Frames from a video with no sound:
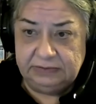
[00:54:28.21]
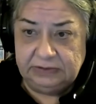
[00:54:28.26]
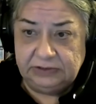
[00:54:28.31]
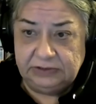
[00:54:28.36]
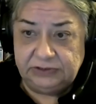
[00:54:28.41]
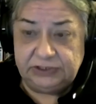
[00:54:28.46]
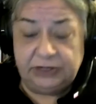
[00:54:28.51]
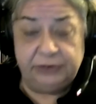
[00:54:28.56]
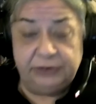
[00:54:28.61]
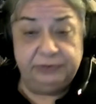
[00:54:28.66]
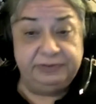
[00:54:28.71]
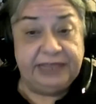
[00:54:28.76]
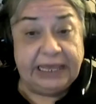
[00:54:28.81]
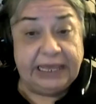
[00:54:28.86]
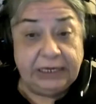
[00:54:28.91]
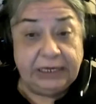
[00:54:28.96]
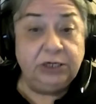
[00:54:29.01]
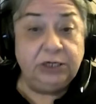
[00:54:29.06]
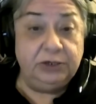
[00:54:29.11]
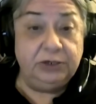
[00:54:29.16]
So
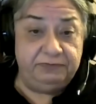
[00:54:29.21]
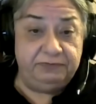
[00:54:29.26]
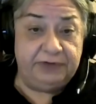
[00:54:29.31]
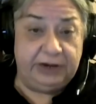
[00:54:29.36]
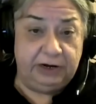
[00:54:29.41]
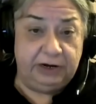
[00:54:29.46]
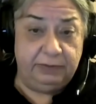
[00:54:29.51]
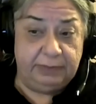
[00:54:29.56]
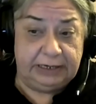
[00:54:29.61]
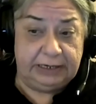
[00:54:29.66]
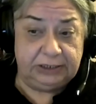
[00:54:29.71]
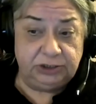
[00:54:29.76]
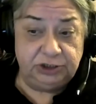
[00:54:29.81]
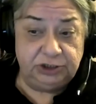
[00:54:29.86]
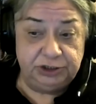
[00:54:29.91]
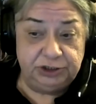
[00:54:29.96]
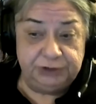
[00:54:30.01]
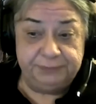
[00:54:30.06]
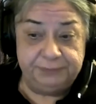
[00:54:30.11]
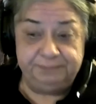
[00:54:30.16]
thank you very
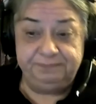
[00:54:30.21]
much.